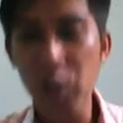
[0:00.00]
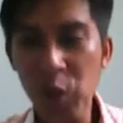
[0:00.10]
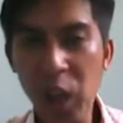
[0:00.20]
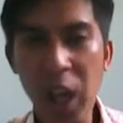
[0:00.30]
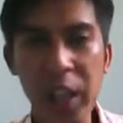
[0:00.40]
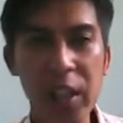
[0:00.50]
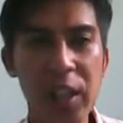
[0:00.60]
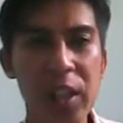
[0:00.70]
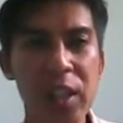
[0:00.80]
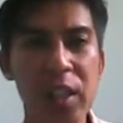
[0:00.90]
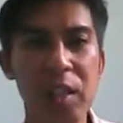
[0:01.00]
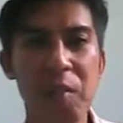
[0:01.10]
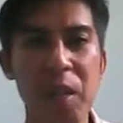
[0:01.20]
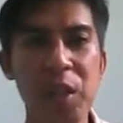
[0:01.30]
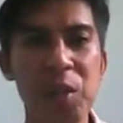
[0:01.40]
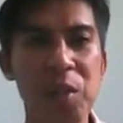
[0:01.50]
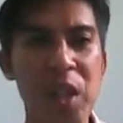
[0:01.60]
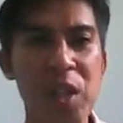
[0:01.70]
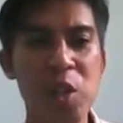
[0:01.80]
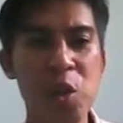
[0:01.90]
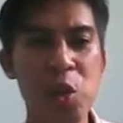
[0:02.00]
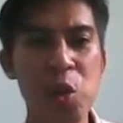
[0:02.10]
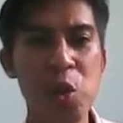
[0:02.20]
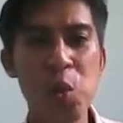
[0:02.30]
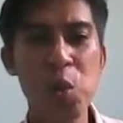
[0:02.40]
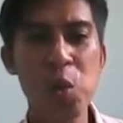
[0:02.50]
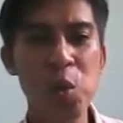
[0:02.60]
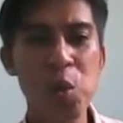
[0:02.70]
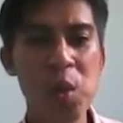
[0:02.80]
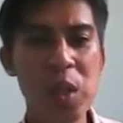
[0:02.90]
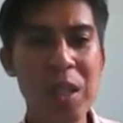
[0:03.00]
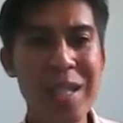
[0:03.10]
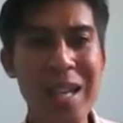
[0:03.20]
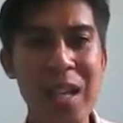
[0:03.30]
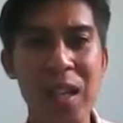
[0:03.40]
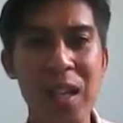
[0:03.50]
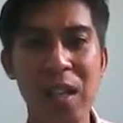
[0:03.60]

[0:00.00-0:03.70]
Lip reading: don't like my students to see